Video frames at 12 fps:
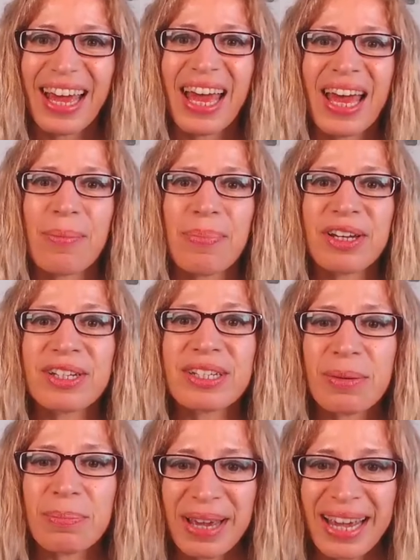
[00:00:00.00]
better
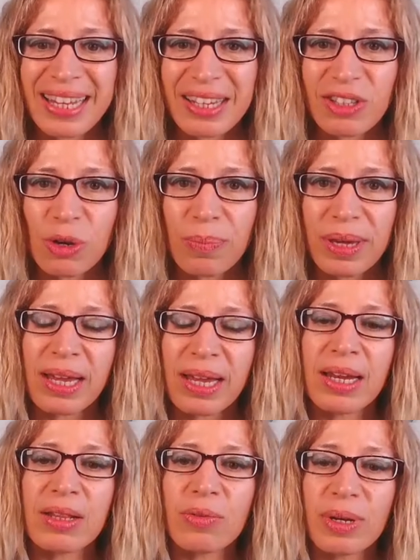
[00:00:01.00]
debate a topic, and
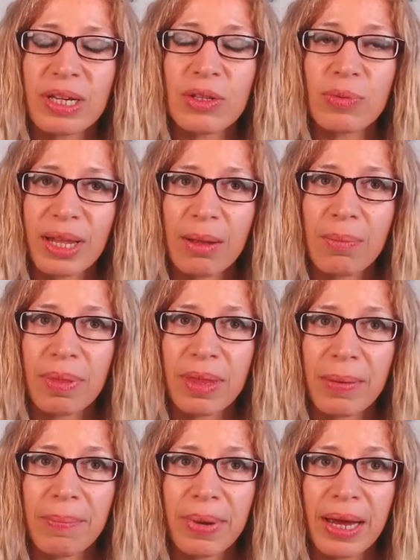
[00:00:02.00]
it will help them